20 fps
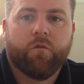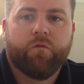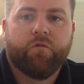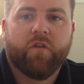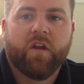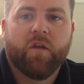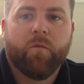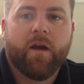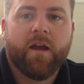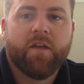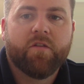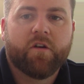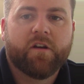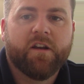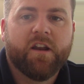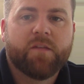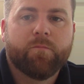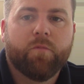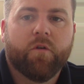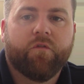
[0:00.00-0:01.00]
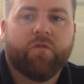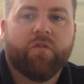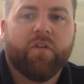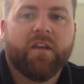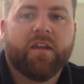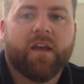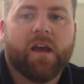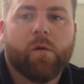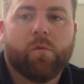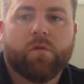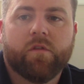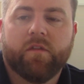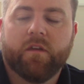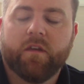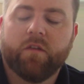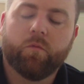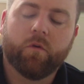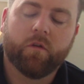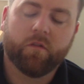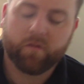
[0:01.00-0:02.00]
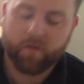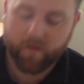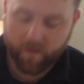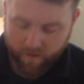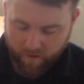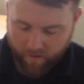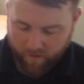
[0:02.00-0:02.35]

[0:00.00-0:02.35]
of free ways. I can actually put 3 cables in these ones.